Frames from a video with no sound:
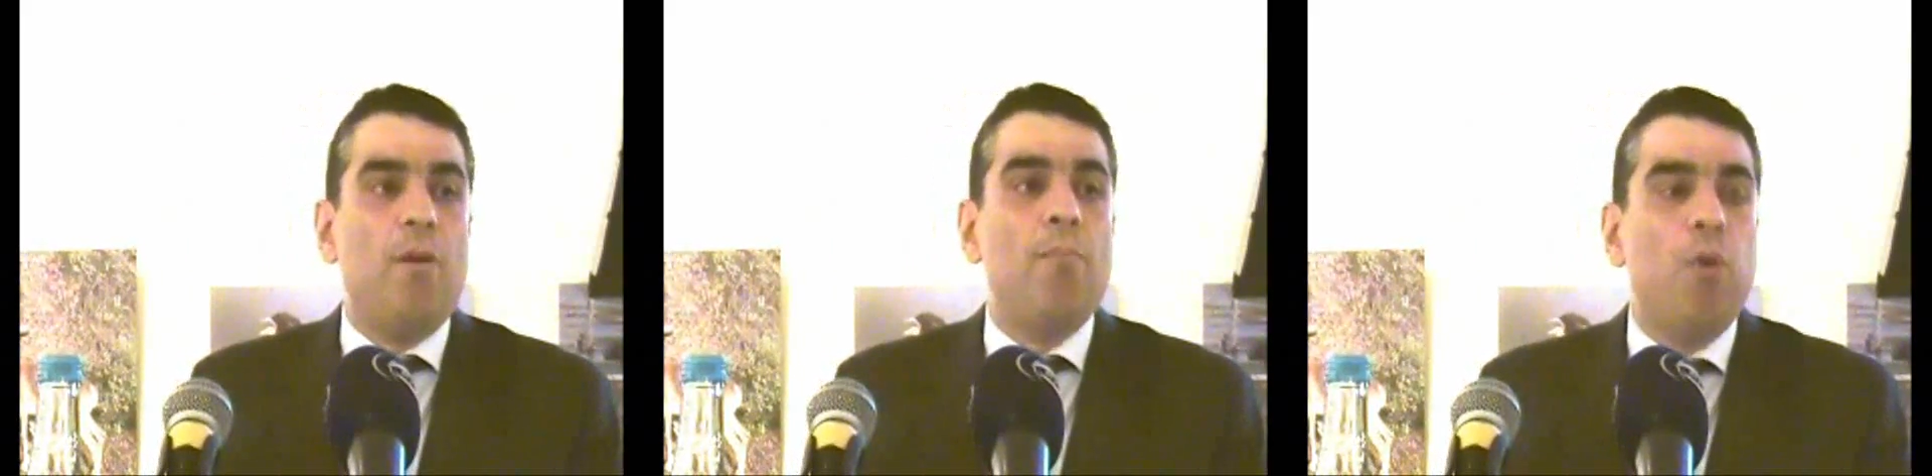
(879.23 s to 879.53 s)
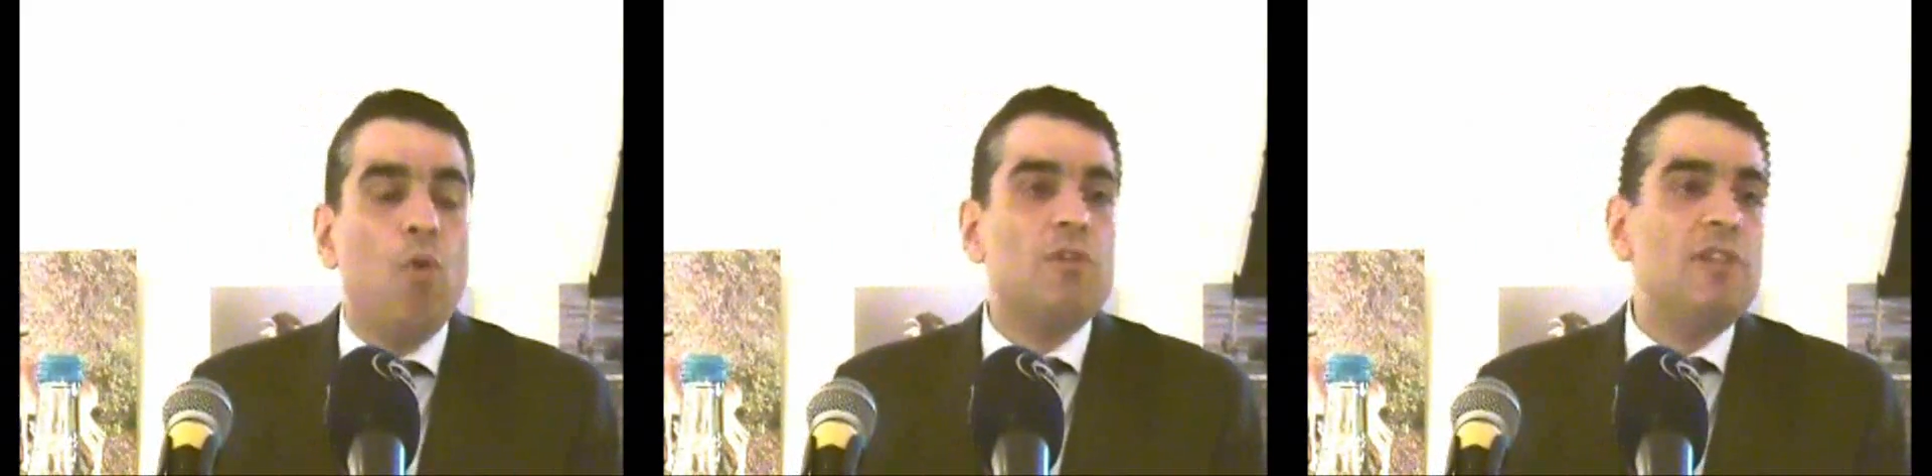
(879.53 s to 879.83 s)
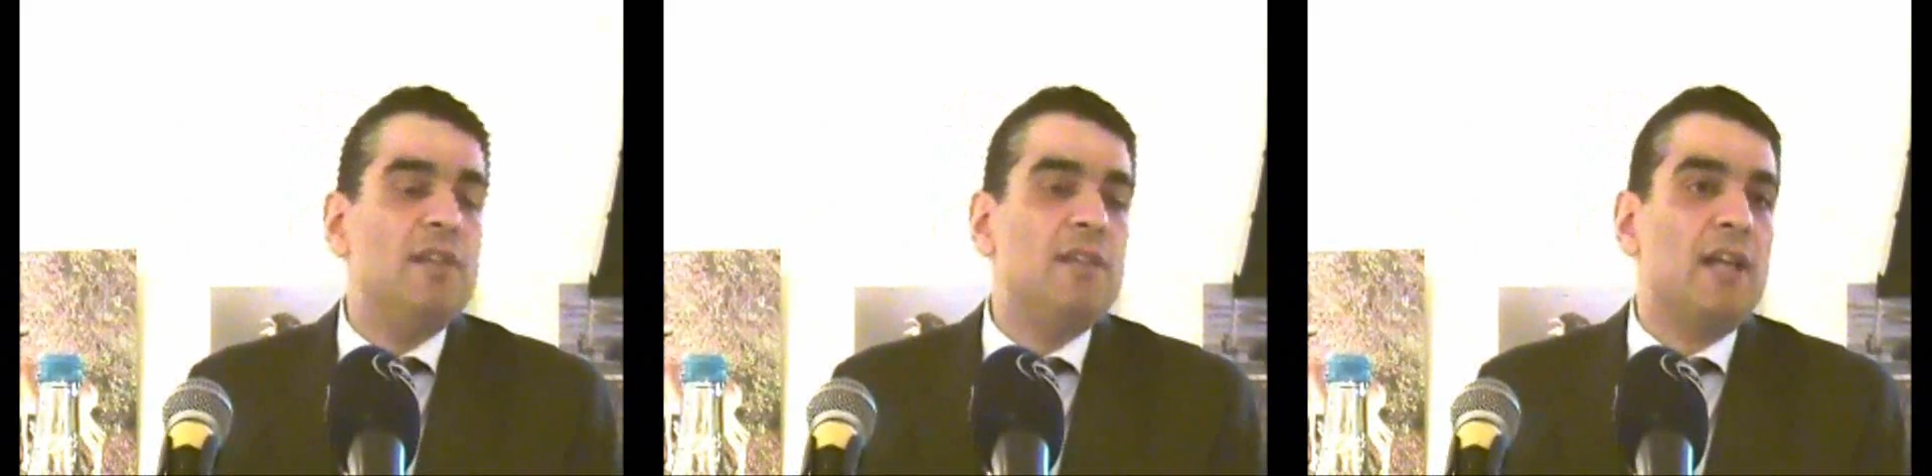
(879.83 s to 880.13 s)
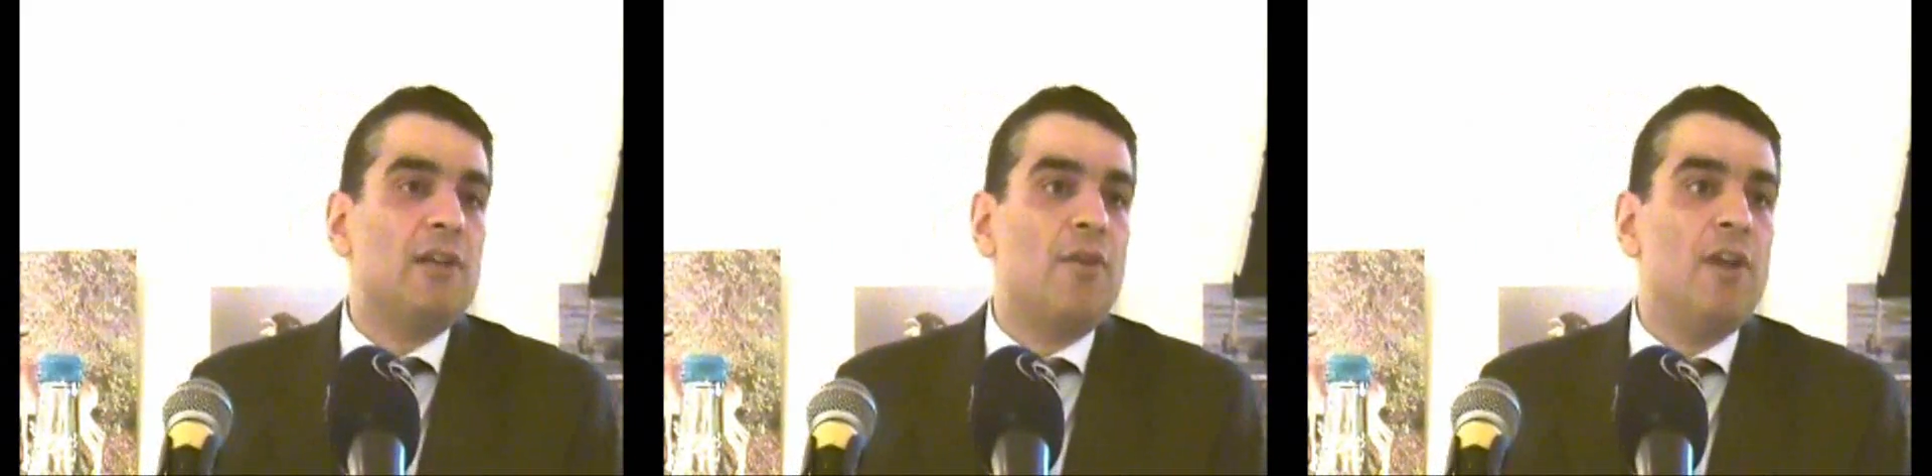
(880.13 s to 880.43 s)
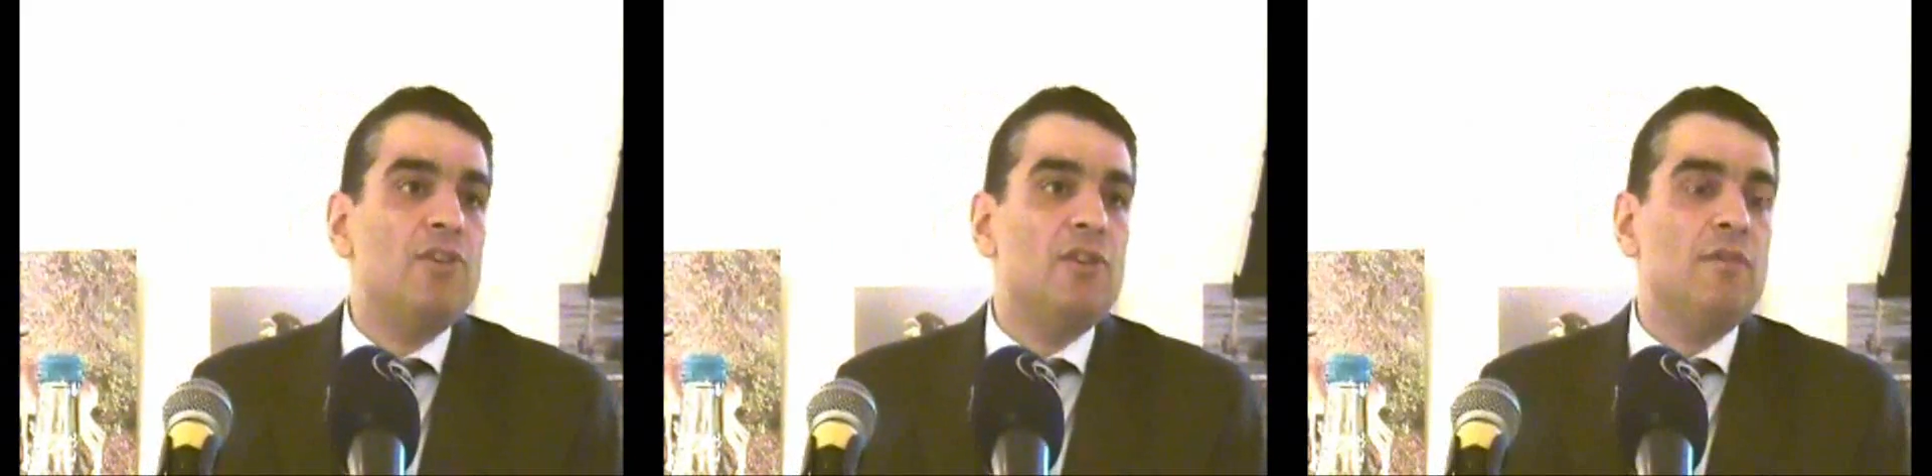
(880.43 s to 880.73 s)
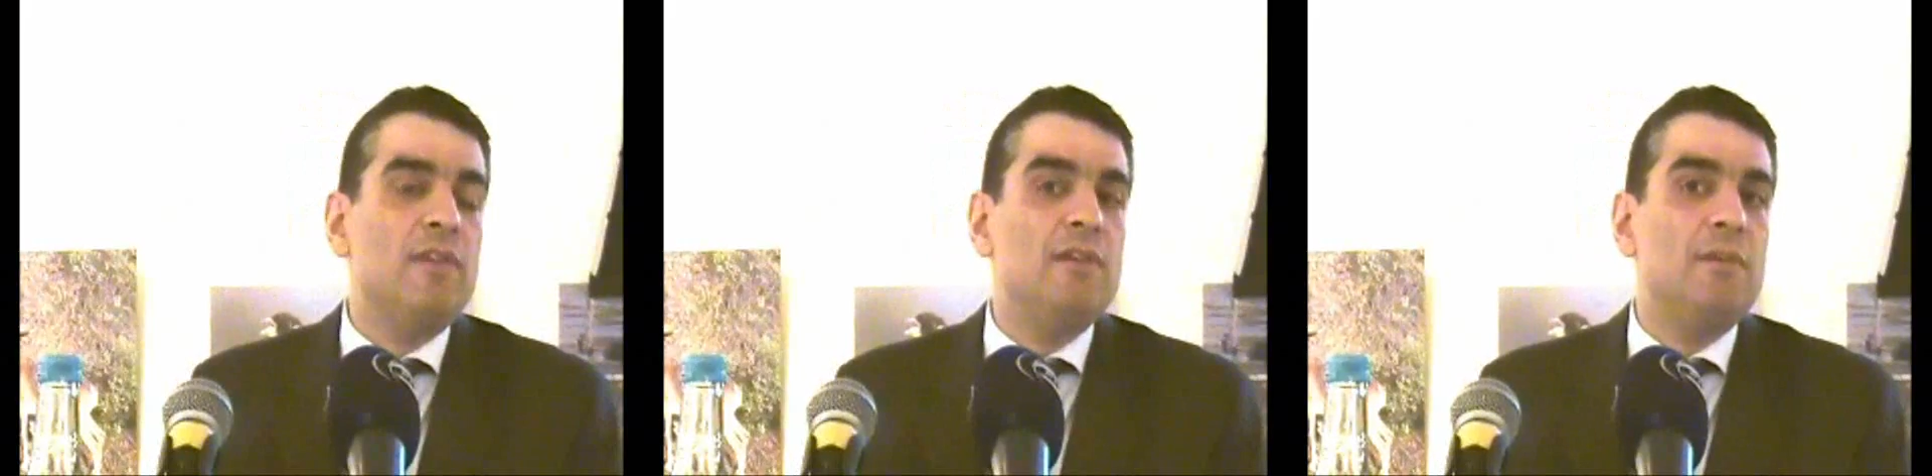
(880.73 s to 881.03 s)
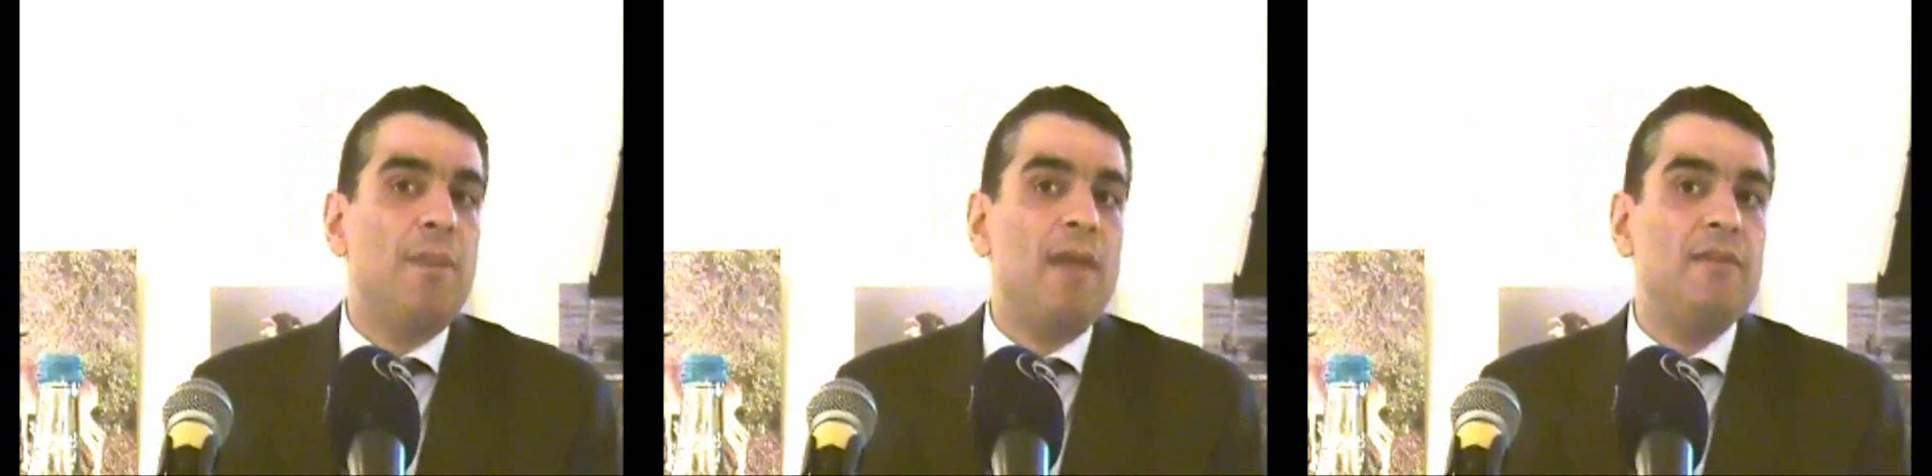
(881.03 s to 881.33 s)
purported declaration of
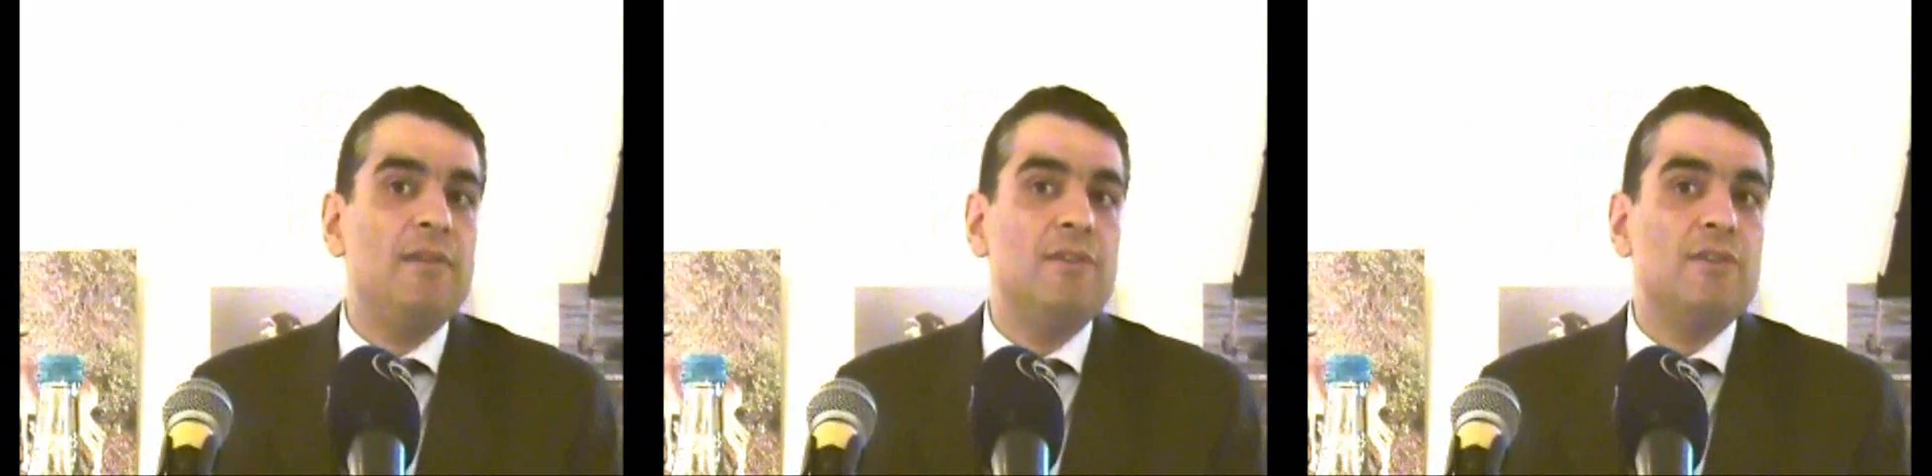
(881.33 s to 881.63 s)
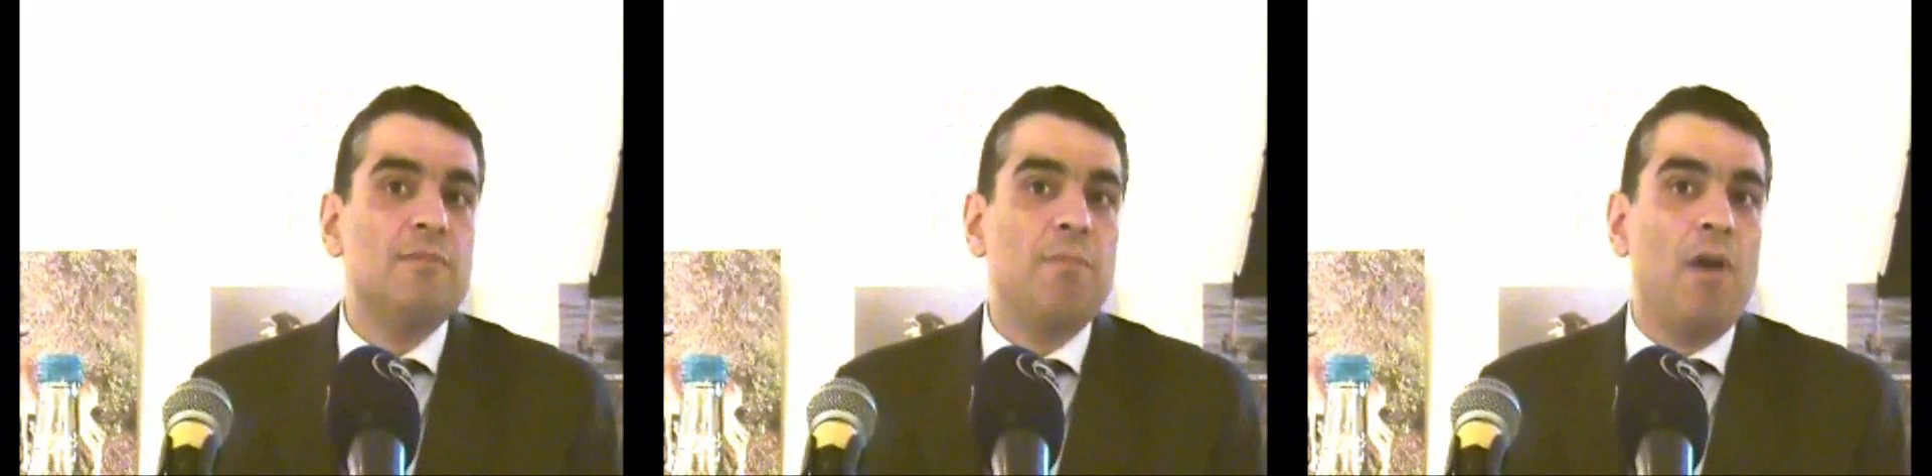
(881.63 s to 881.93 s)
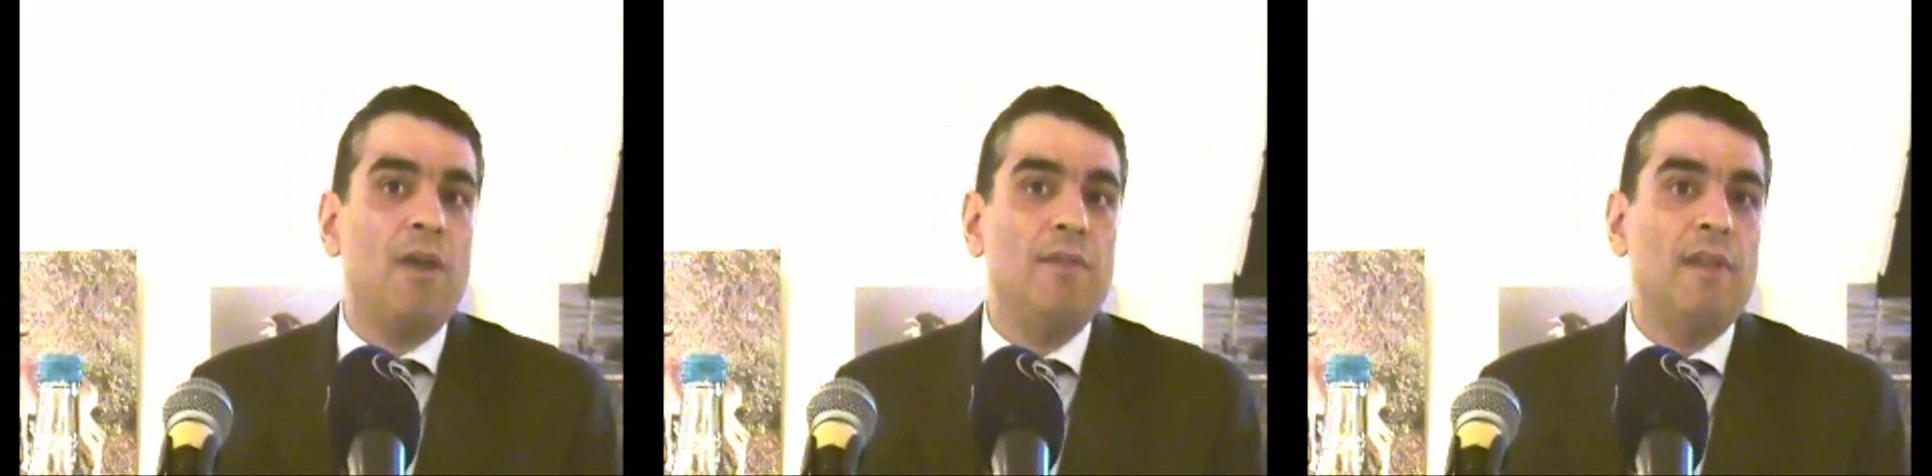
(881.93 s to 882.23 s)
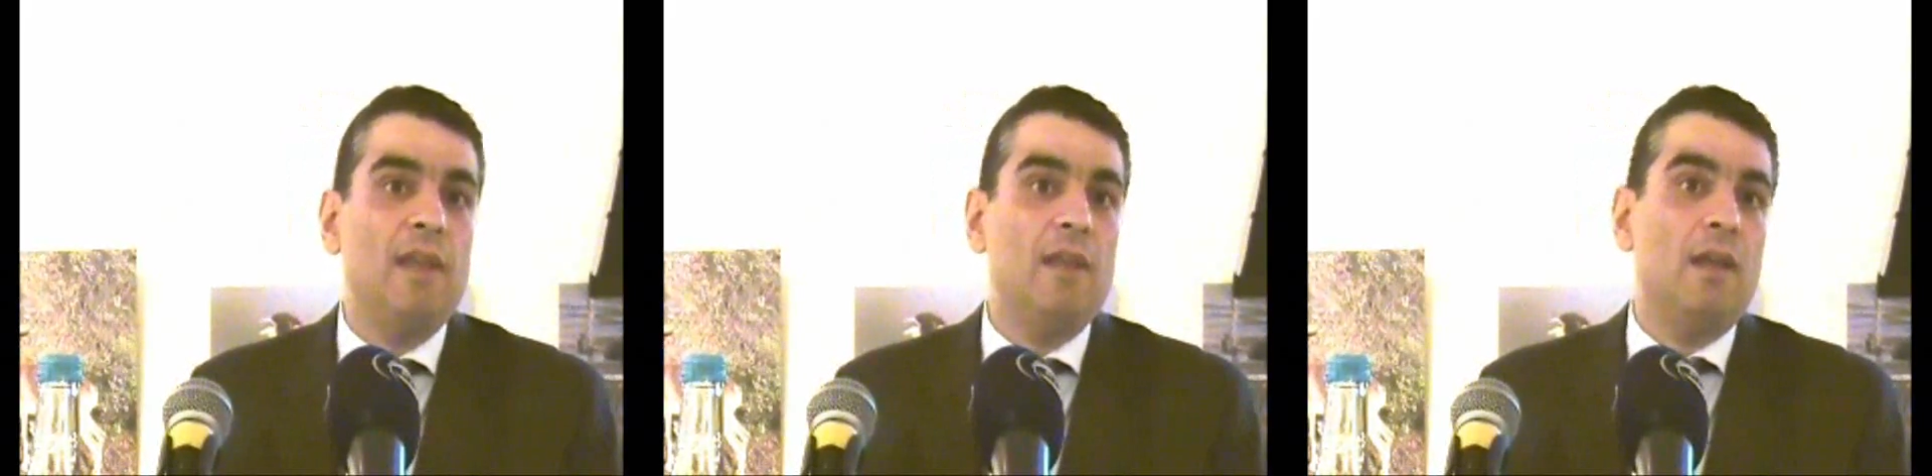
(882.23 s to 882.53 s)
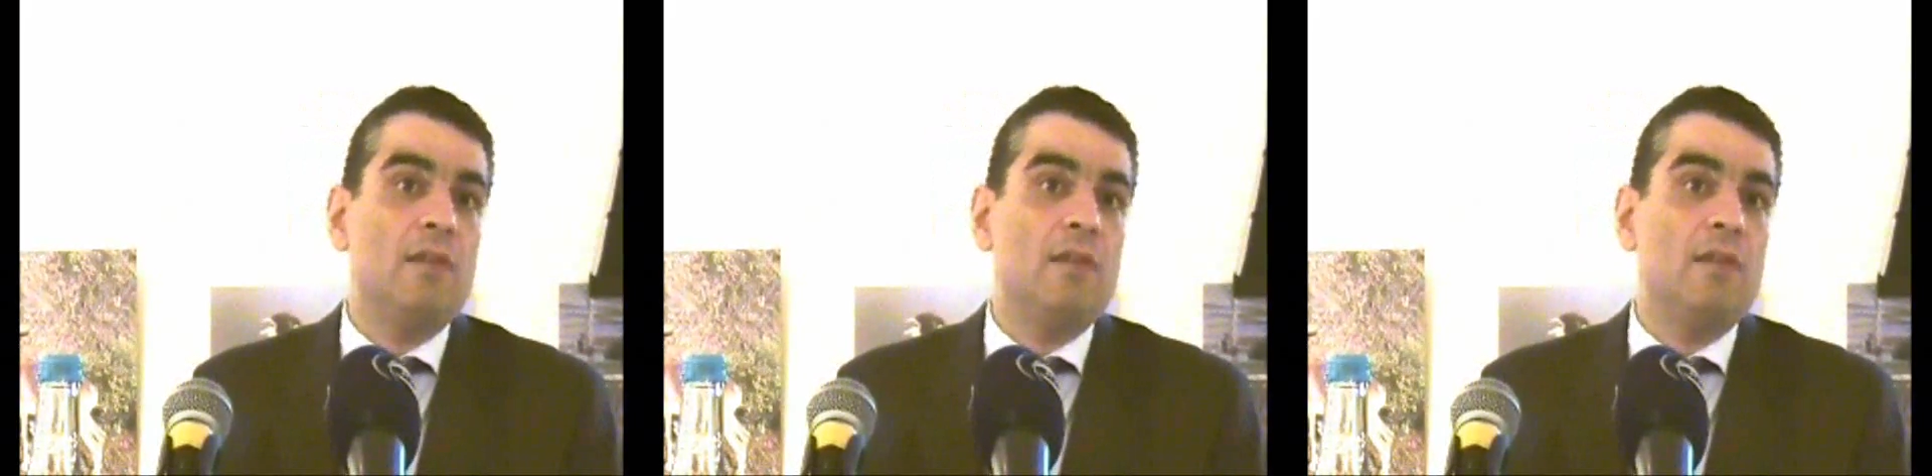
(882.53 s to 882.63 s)
independence by the